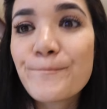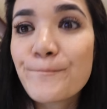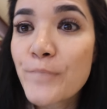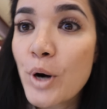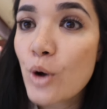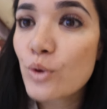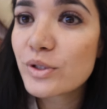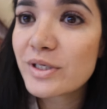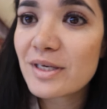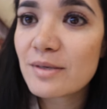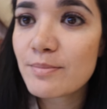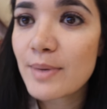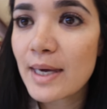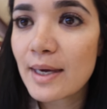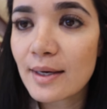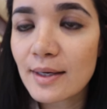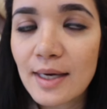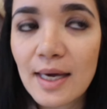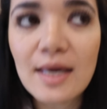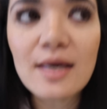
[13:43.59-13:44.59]
protein
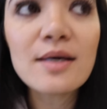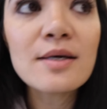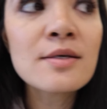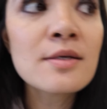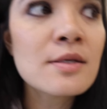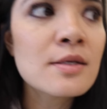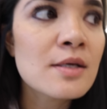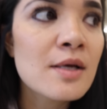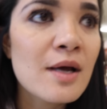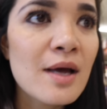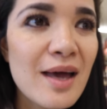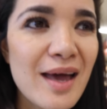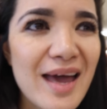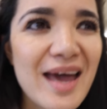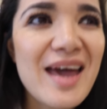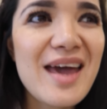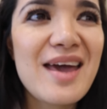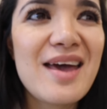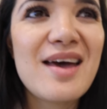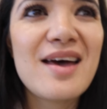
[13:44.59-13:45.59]
pancakes
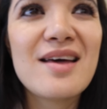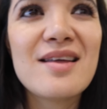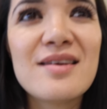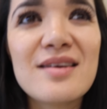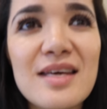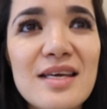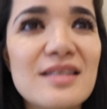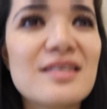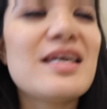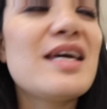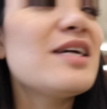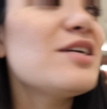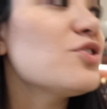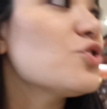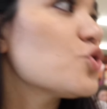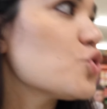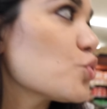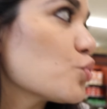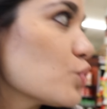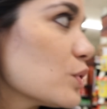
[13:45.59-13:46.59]
and it
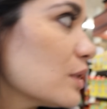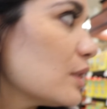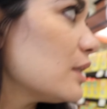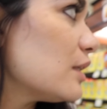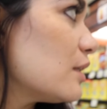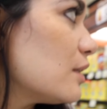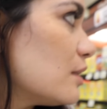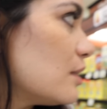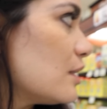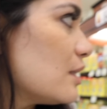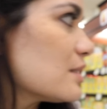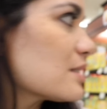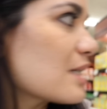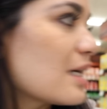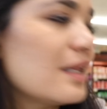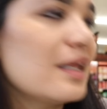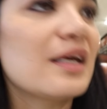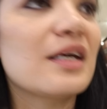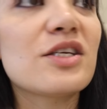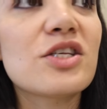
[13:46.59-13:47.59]
tastes really good and it's
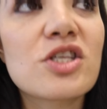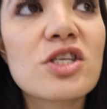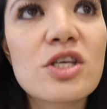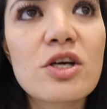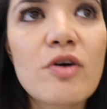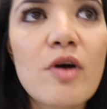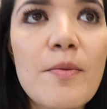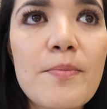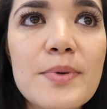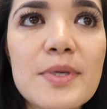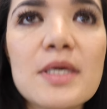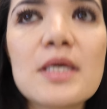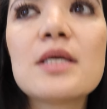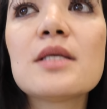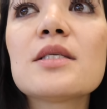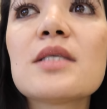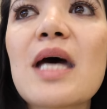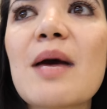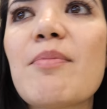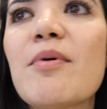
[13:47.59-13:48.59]
got like a syrupy
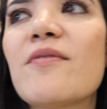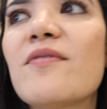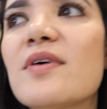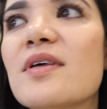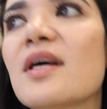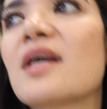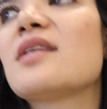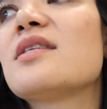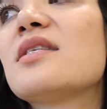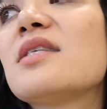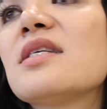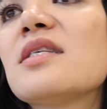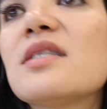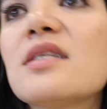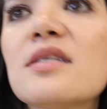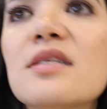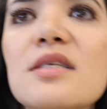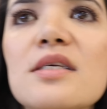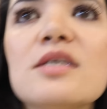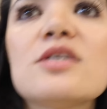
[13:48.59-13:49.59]
type of a
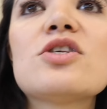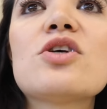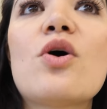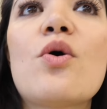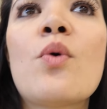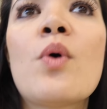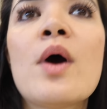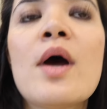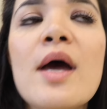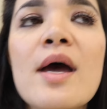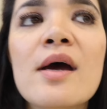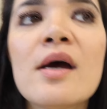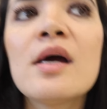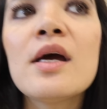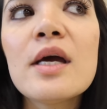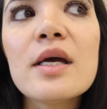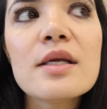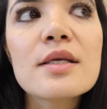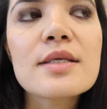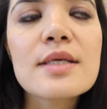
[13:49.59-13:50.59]
consistency so
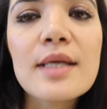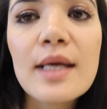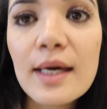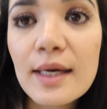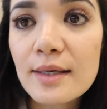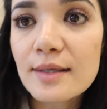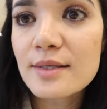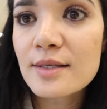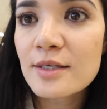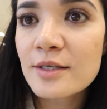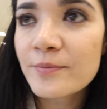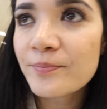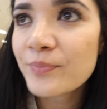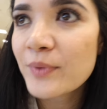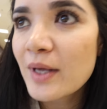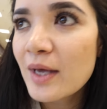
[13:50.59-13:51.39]
it's nice